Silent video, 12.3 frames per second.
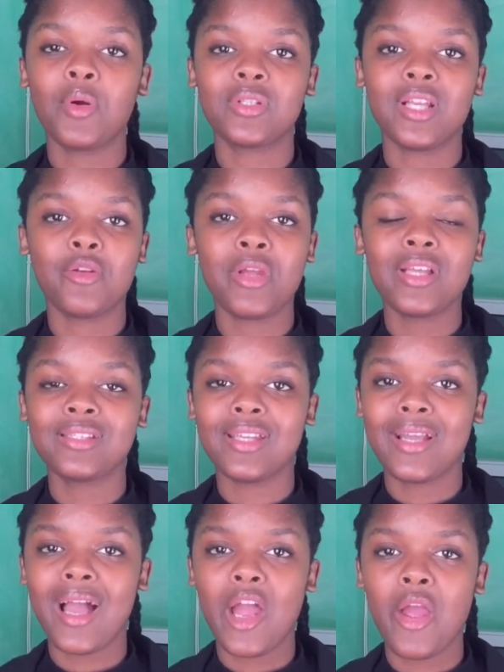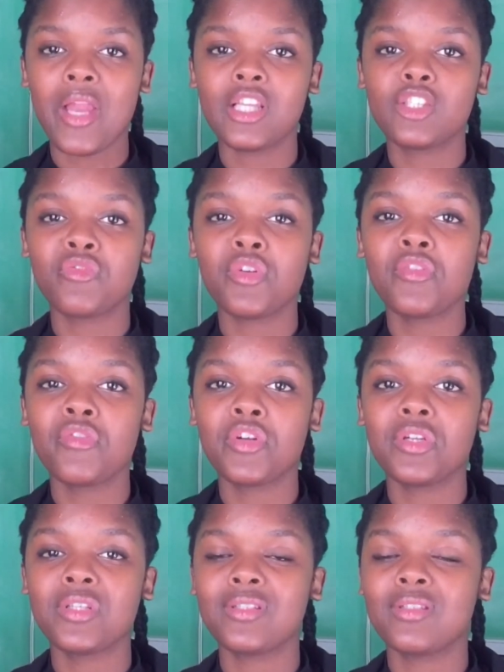and it's very,
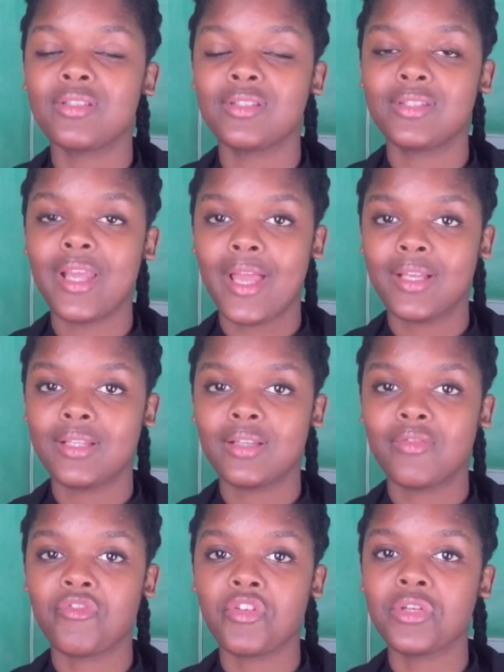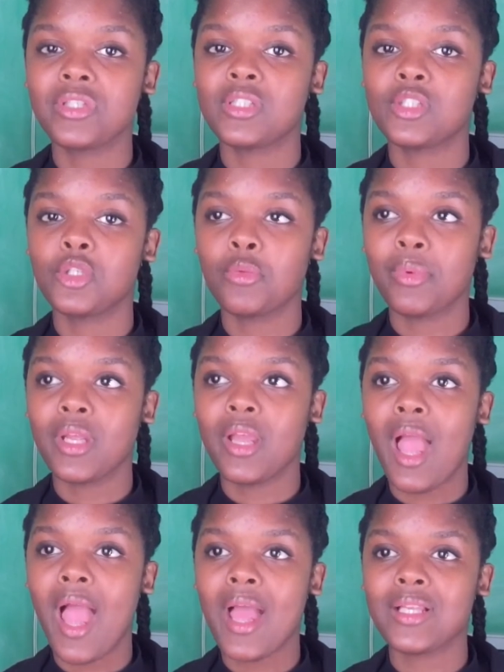very sad, very
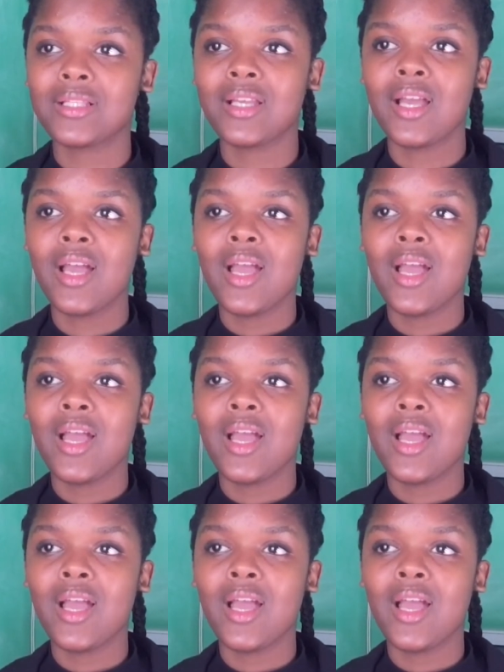disturbing, and